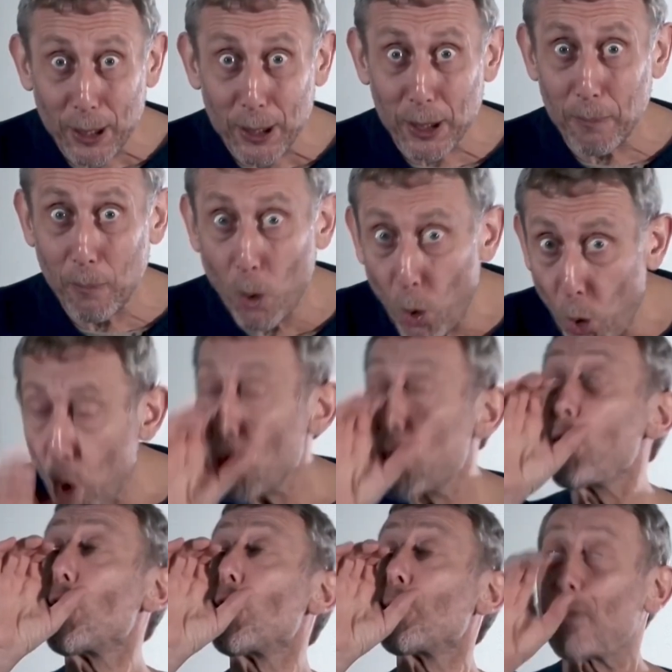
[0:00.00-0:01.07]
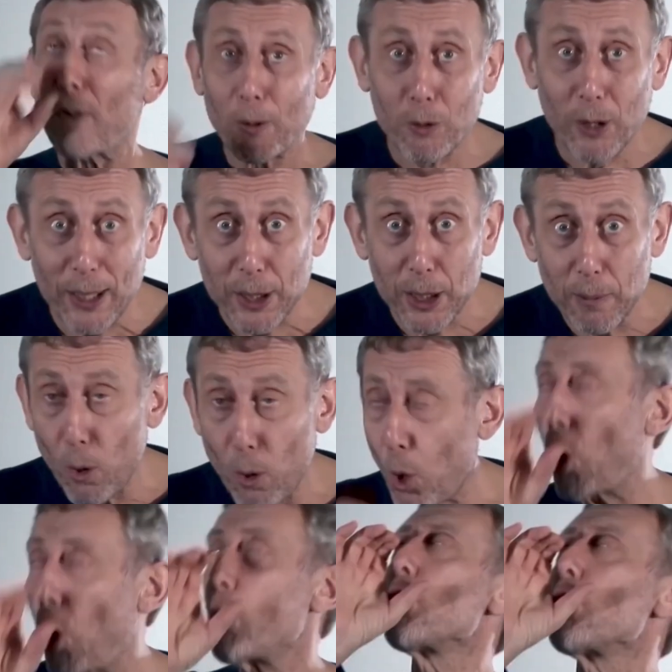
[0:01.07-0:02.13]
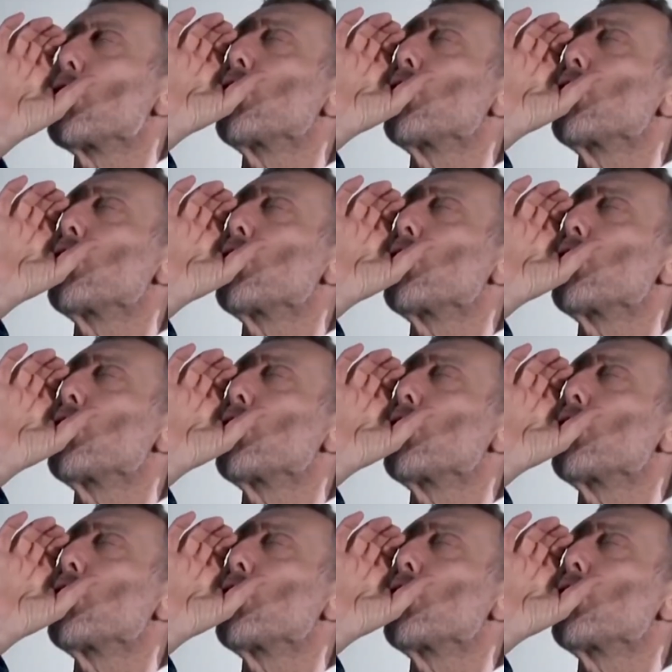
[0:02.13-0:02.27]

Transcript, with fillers: some more, and drink some more.